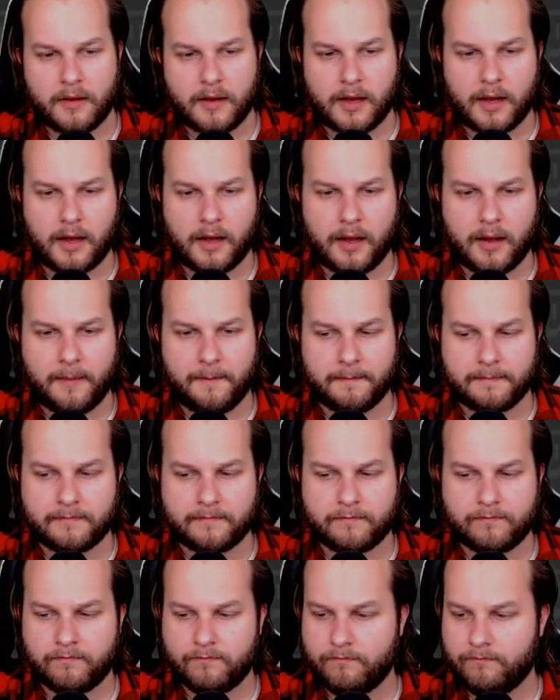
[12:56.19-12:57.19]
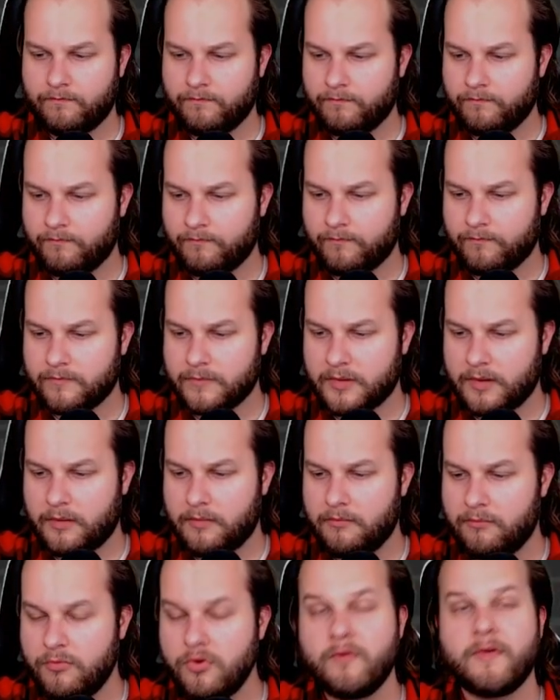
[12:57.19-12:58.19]
Um,
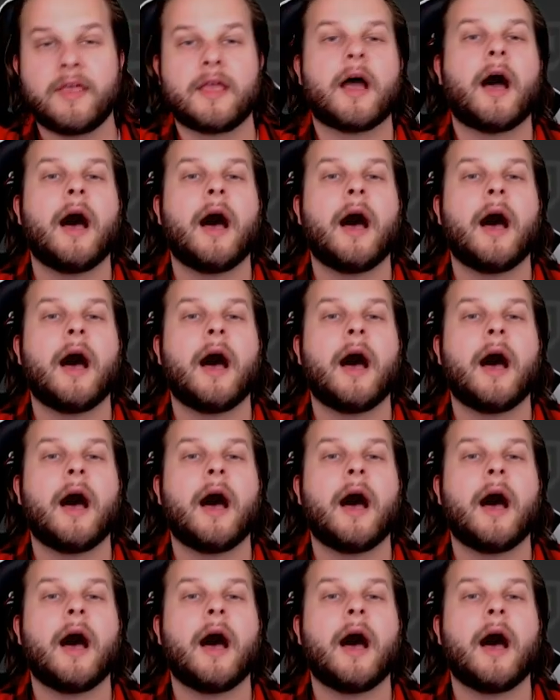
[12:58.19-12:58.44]
moving